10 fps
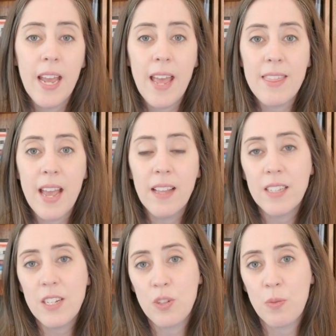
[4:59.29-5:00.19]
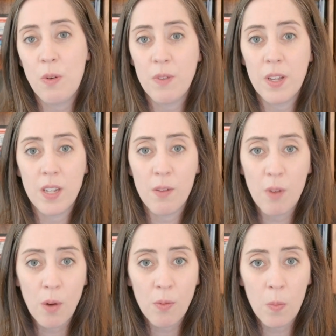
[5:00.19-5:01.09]
And that leads to a feeling of
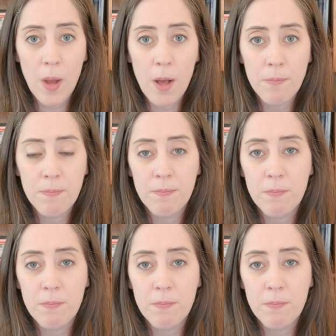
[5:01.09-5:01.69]
overwhelm